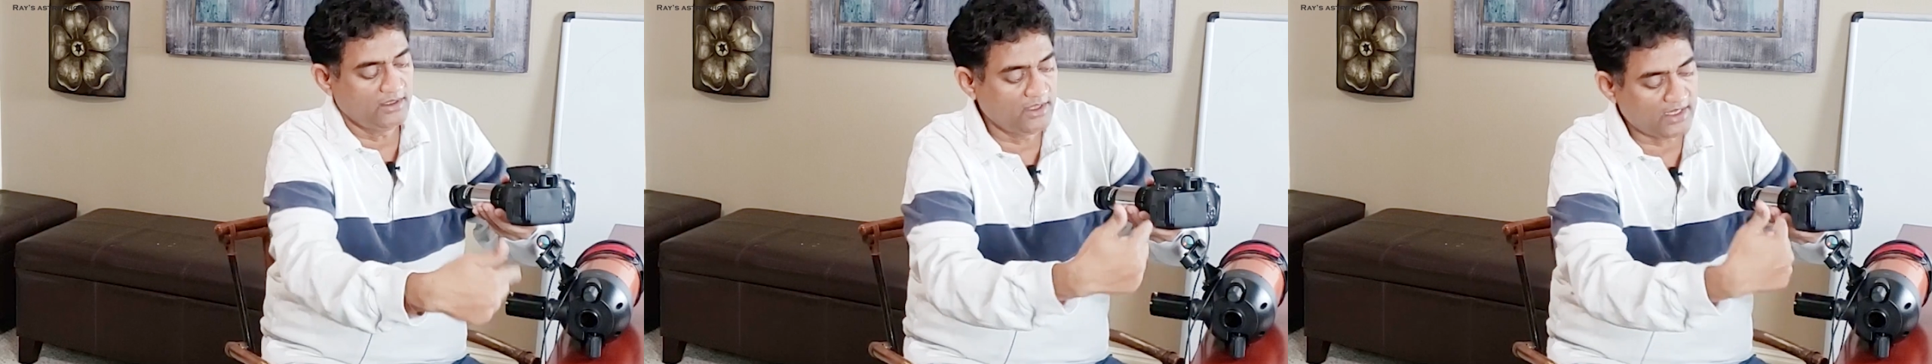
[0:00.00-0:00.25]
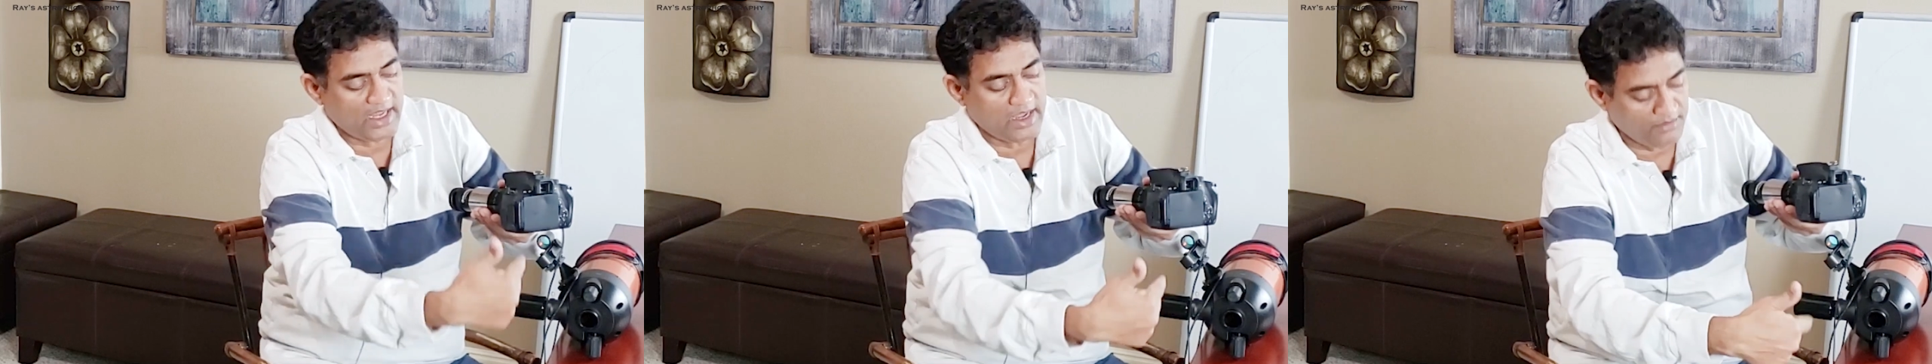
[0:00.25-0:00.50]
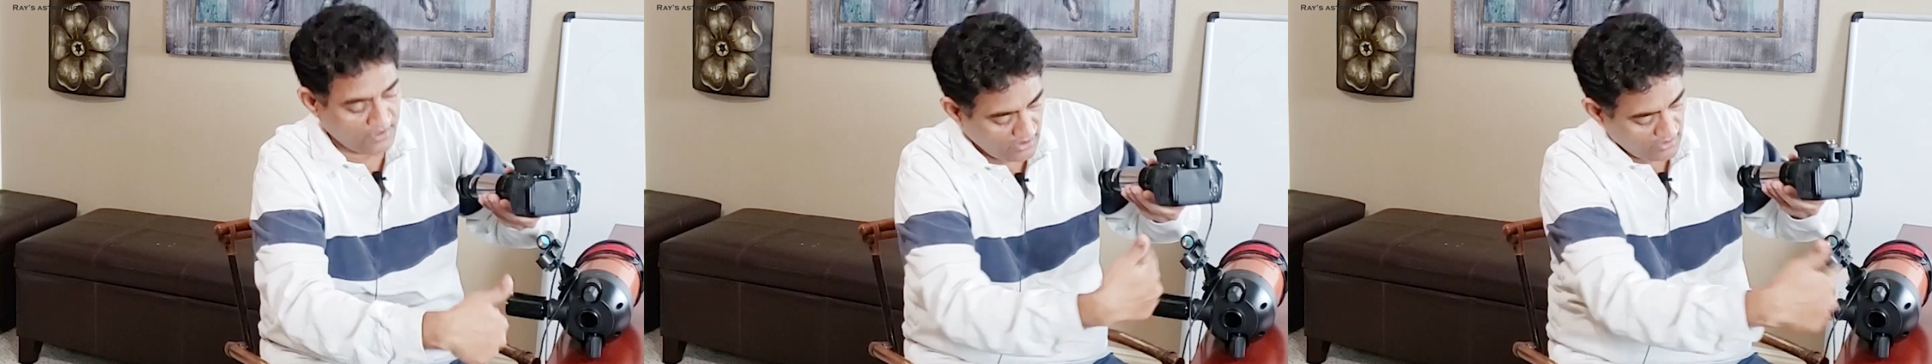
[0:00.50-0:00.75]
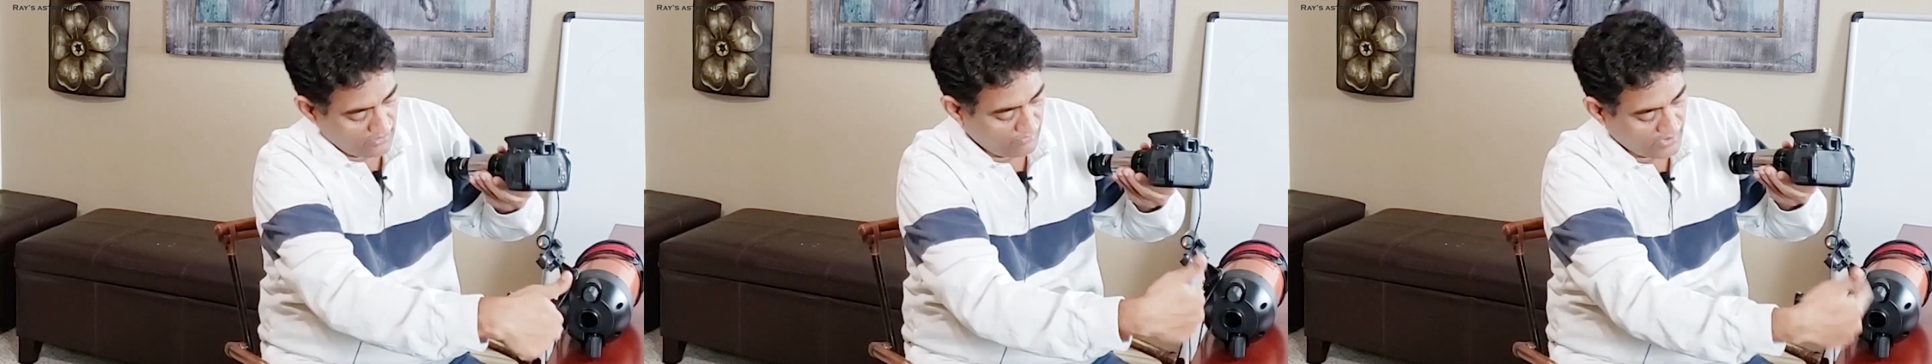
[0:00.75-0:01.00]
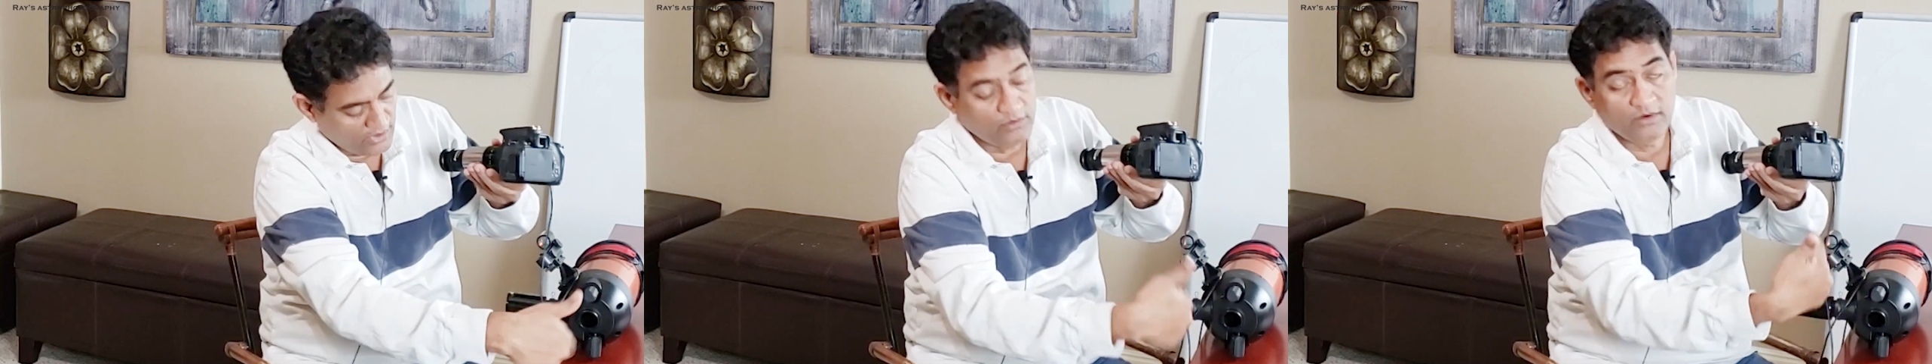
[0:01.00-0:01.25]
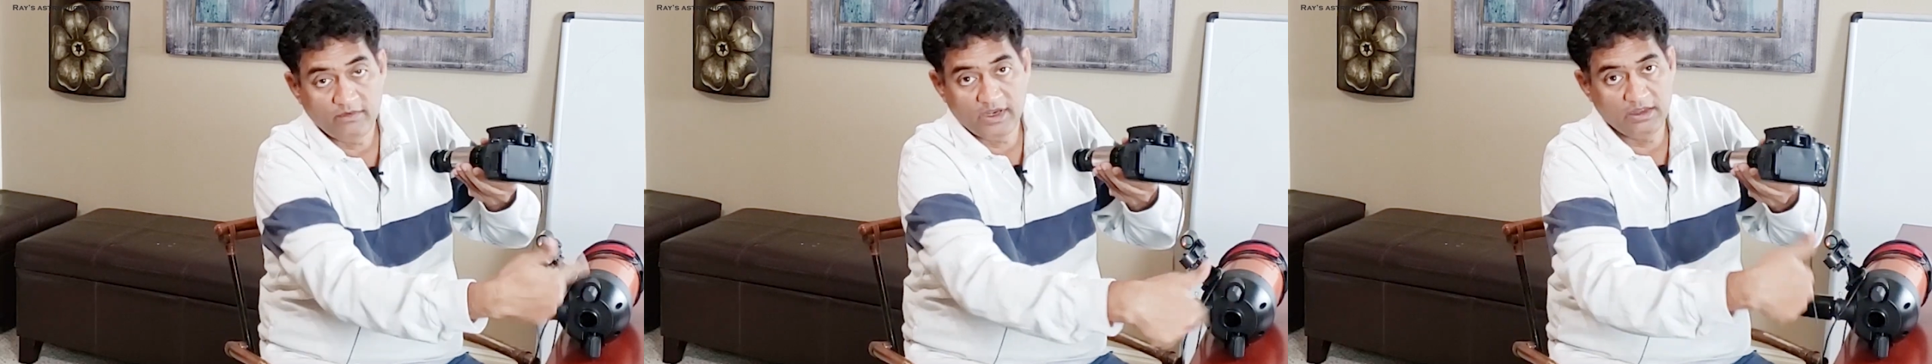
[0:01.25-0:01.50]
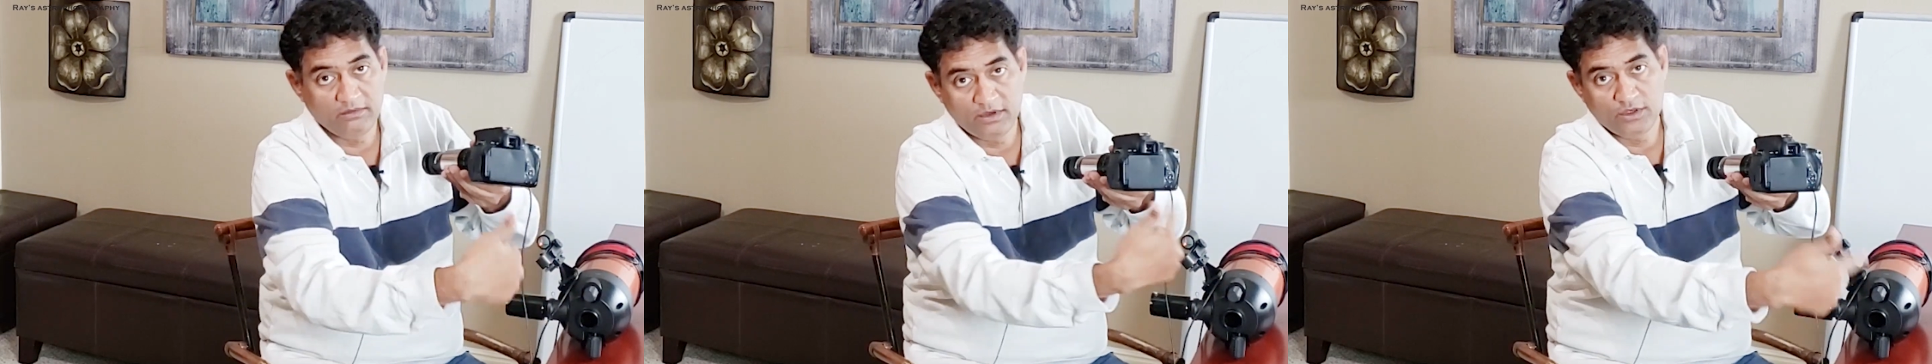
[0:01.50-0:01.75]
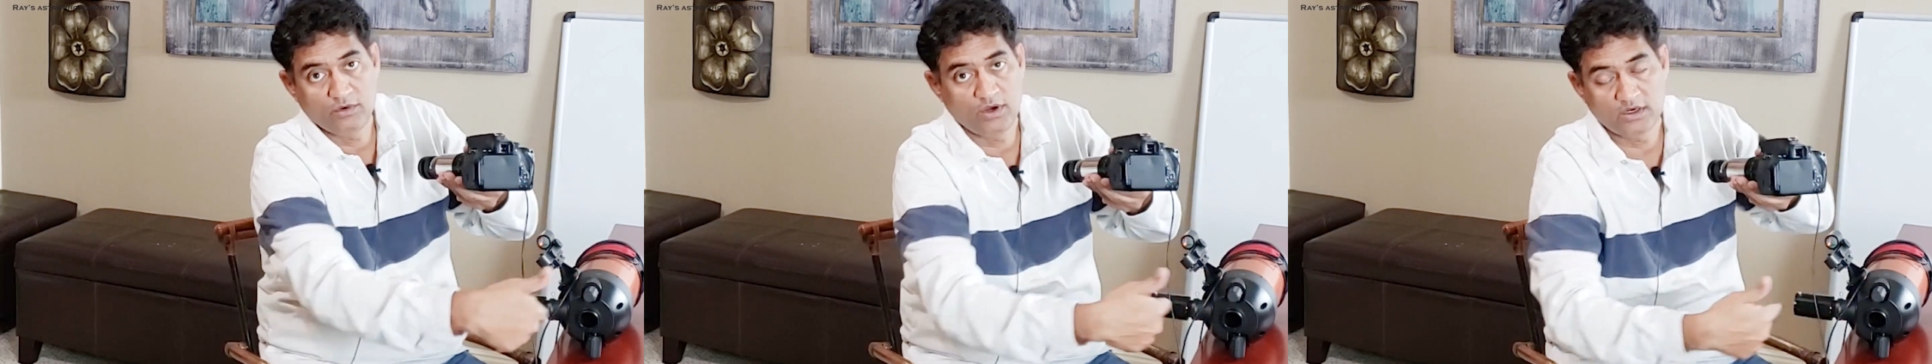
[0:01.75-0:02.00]
the camera whenever
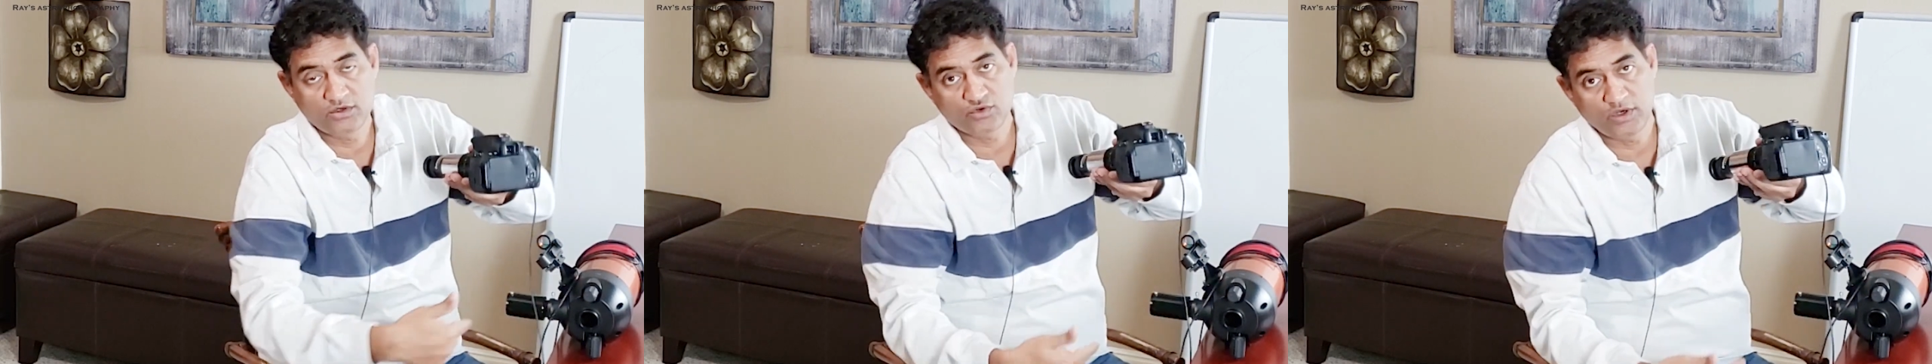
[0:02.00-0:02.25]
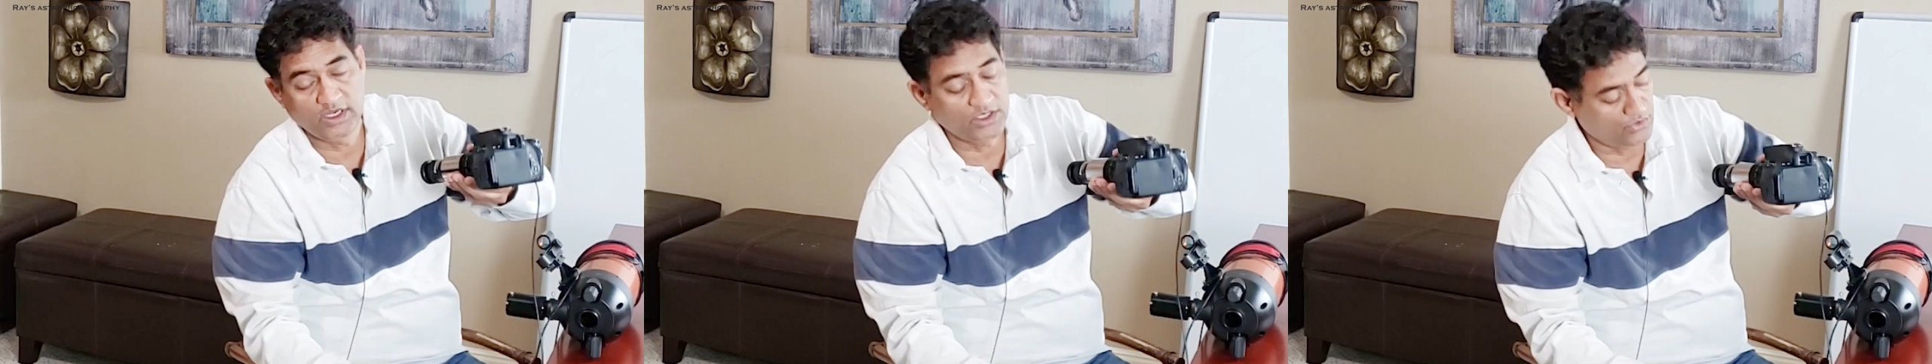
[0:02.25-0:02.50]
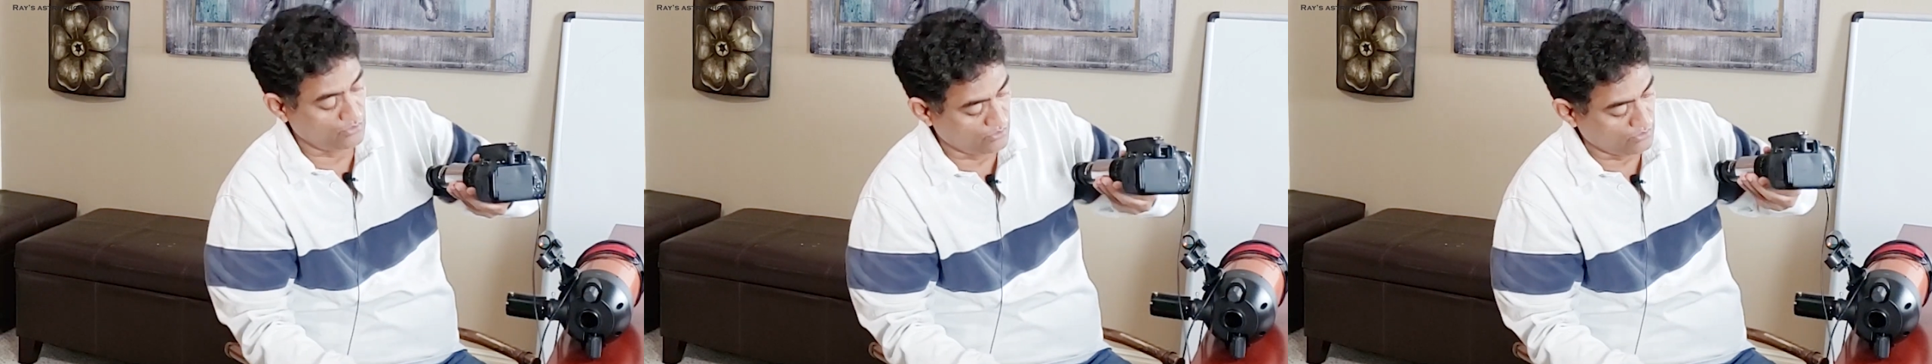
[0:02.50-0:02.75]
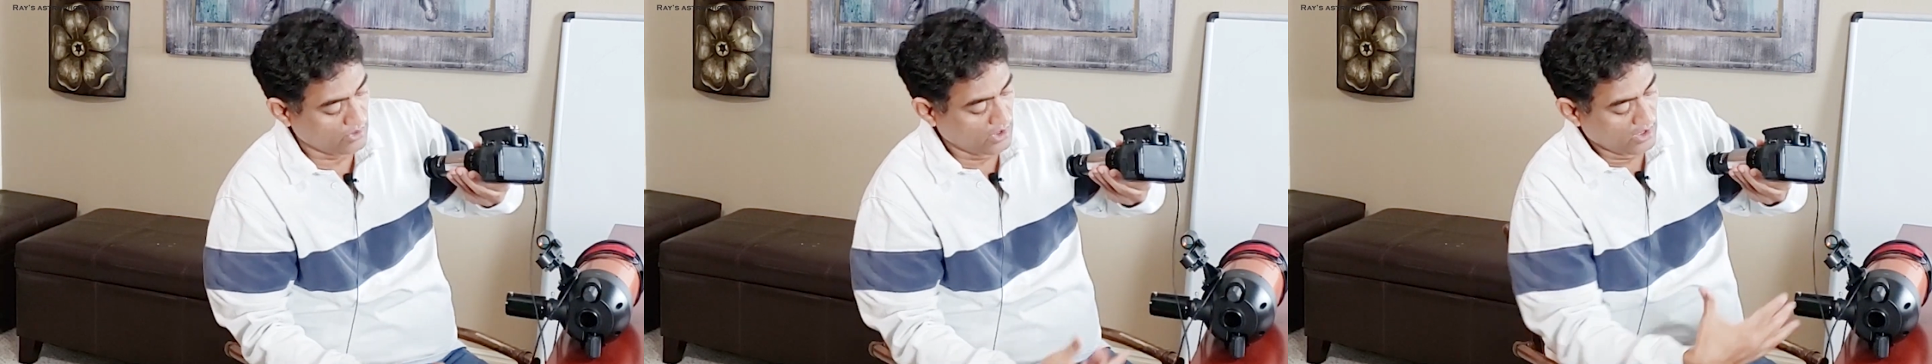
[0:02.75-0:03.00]
you are trying to